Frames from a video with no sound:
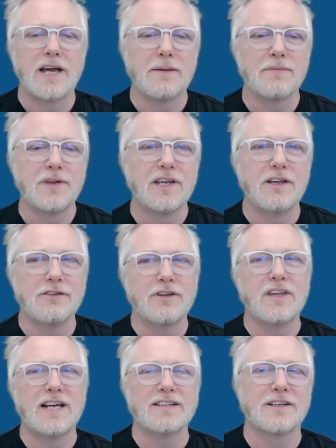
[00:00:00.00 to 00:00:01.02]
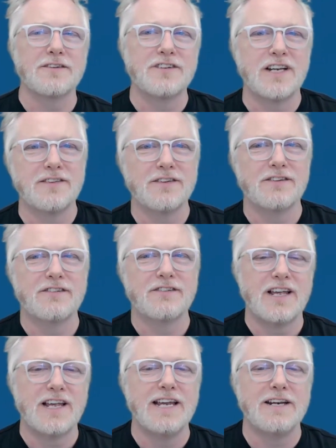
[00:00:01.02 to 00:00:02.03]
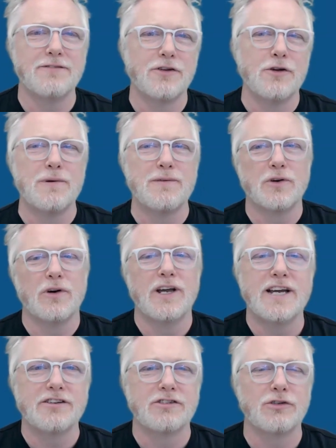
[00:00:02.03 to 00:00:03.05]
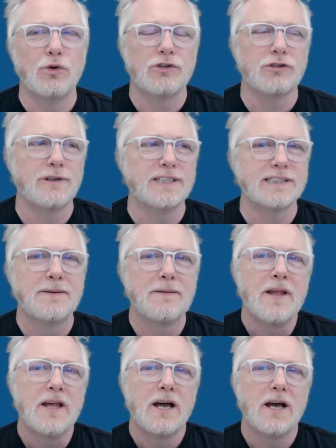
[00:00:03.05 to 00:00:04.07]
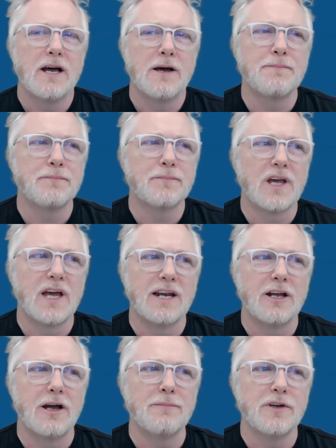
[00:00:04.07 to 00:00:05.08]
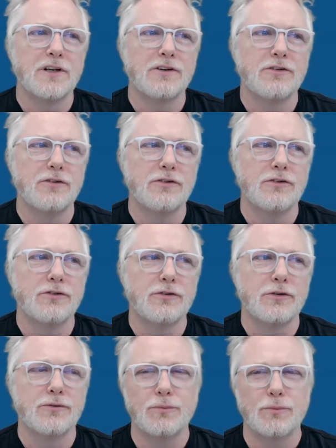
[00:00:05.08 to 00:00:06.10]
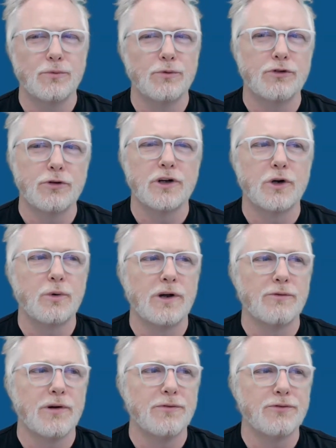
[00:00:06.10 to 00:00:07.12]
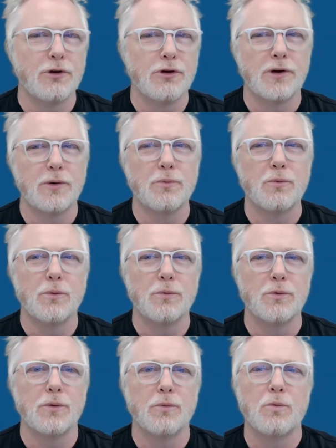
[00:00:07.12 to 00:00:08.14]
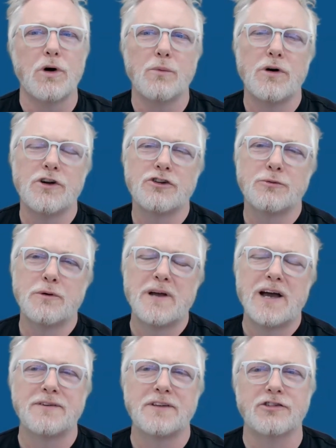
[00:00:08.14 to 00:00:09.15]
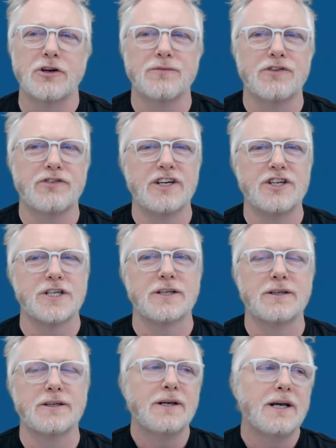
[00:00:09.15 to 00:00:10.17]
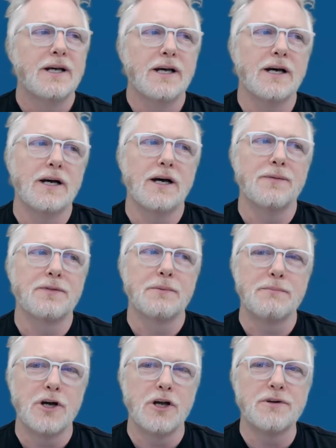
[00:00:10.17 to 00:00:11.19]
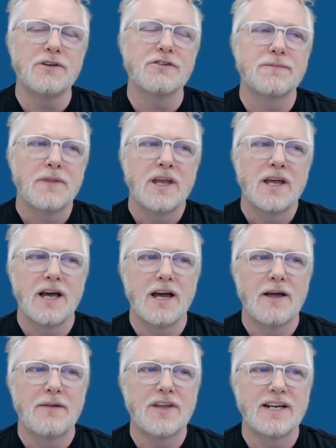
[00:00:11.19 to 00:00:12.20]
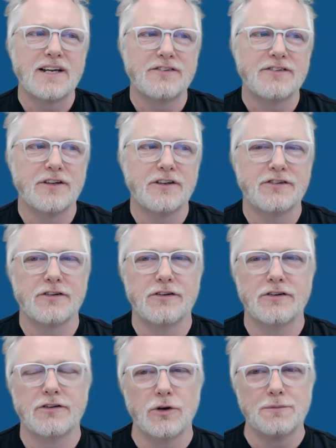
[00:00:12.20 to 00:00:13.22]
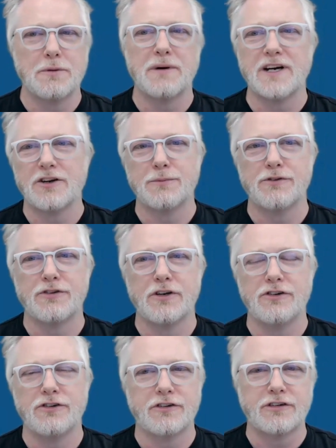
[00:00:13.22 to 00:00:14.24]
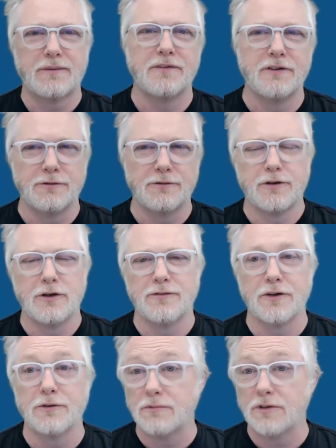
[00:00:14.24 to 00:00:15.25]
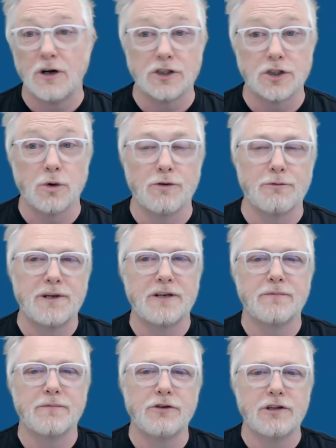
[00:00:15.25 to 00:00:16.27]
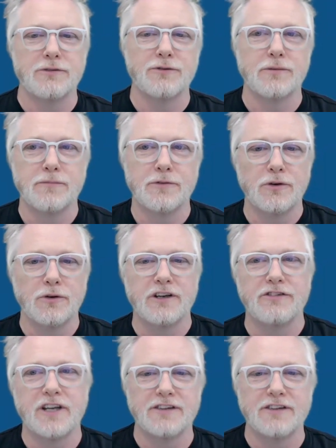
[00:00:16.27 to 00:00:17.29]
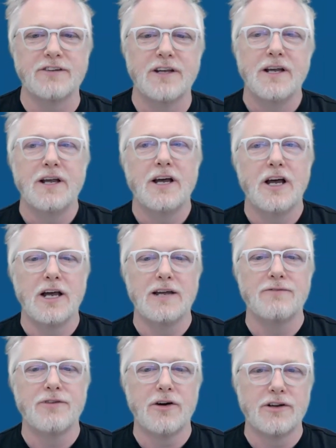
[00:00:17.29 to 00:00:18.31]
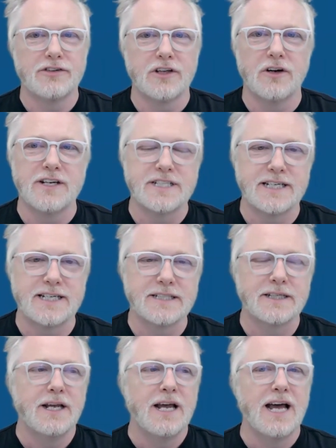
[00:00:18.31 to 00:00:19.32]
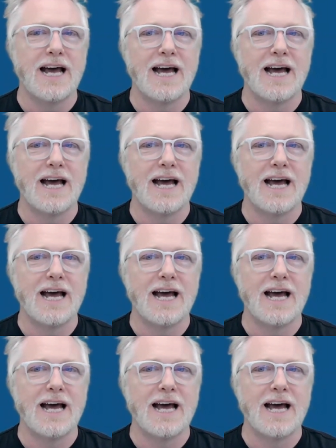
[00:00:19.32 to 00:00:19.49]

Okay, thank you. So that's kind of setting the scene of who we've got here to talk to us. And I'm going to sort of do a quick run through of like, why should we be having this conversation at the moment? And that is that document management solutions are something that the large law have been using for donkey's years in various guises,